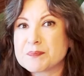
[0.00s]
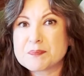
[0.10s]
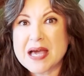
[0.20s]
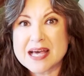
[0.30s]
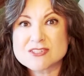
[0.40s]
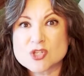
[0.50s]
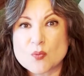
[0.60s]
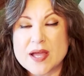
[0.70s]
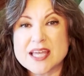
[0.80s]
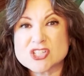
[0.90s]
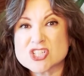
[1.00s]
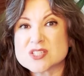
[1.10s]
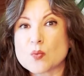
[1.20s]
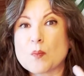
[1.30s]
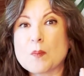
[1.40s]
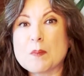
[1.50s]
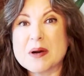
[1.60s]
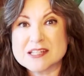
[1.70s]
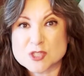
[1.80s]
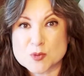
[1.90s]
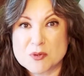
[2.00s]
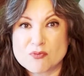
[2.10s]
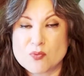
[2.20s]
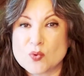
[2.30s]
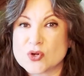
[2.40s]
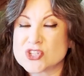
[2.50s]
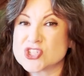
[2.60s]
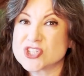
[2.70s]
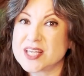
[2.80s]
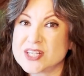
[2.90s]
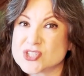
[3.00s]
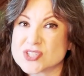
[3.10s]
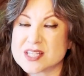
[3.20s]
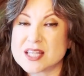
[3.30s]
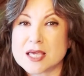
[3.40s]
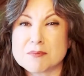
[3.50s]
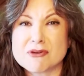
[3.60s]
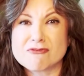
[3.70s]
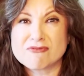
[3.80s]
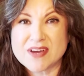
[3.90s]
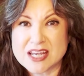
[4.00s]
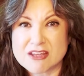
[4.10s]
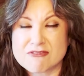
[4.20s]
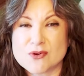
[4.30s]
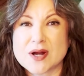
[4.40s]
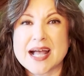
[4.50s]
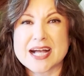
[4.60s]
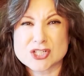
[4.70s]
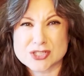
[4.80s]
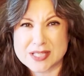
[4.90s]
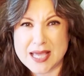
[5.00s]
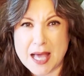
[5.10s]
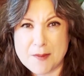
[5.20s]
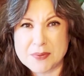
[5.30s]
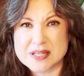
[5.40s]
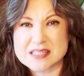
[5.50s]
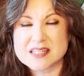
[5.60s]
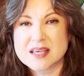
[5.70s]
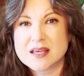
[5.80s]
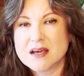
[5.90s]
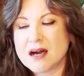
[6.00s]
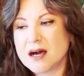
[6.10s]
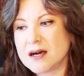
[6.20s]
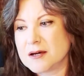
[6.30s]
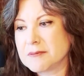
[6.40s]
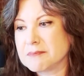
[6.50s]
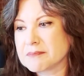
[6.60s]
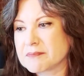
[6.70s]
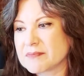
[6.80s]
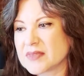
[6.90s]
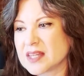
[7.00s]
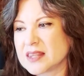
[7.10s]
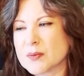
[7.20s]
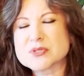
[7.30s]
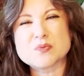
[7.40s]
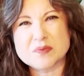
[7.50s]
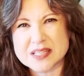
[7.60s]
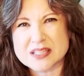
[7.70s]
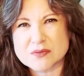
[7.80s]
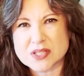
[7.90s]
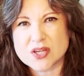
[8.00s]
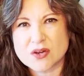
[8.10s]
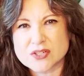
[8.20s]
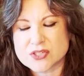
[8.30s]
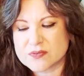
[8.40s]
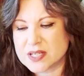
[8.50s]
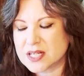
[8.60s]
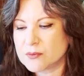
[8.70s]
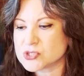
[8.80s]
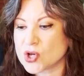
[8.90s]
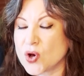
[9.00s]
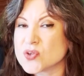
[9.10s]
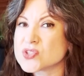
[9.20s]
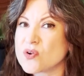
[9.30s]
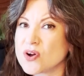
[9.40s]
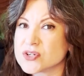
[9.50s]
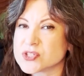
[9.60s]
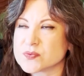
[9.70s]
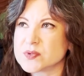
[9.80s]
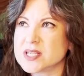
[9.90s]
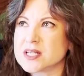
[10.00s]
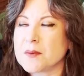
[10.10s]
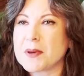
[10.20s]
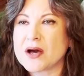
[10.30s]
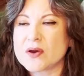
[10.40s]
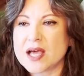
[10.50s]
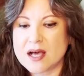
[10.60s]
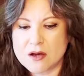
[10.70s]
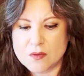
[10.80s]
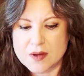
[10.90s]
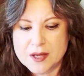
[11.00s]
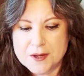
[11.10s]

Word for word: passed away just months before the change that they had been fighting for actually happened. That was really, really hard to read. It was also hard to read about how